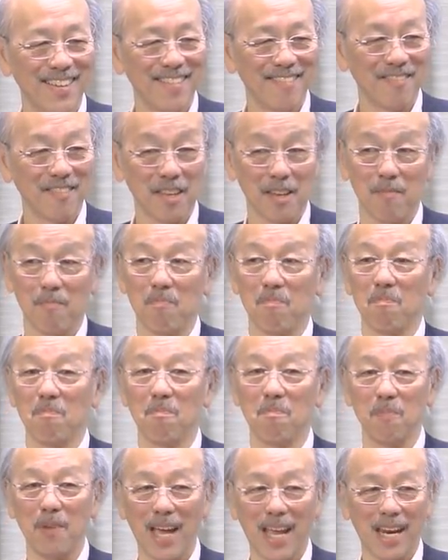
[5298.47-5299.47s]
There are
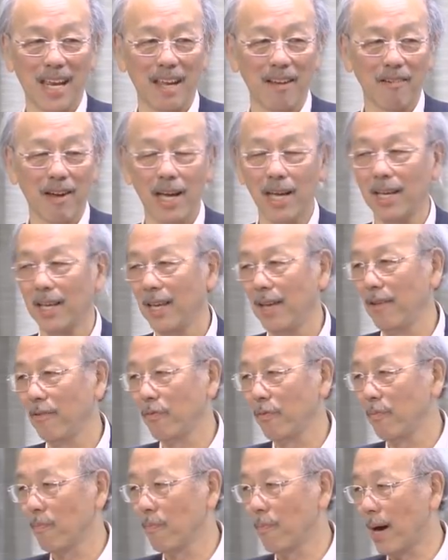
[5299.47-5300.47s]
many, right?
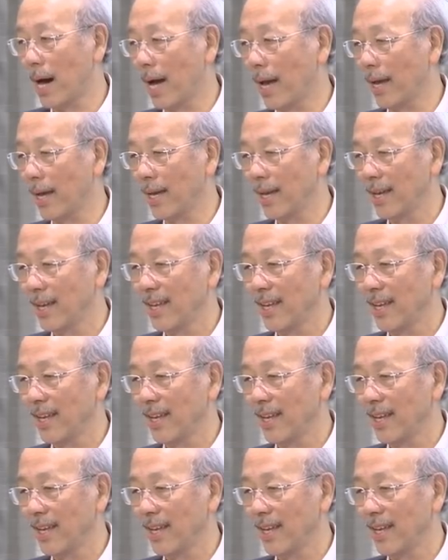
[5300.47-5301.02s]
If my,